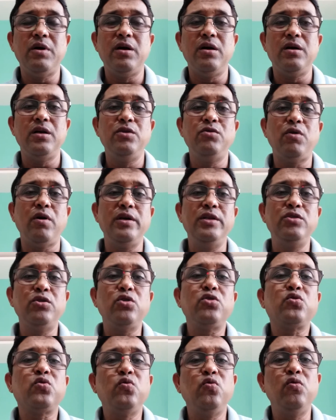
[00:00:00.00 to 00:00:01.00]
in the
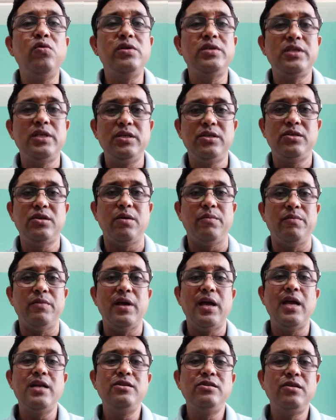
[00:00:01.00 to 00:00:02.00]
school system,
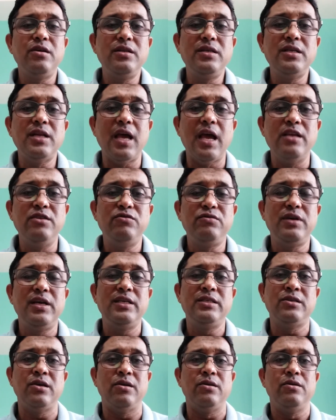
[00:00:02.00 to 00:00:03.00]
enter in
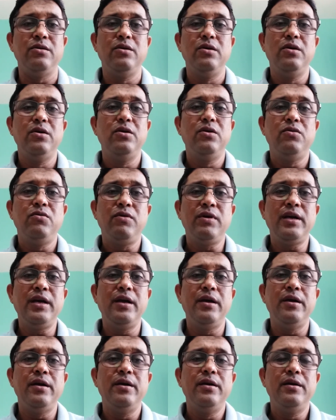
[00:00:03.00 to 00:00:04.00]
education. Okay,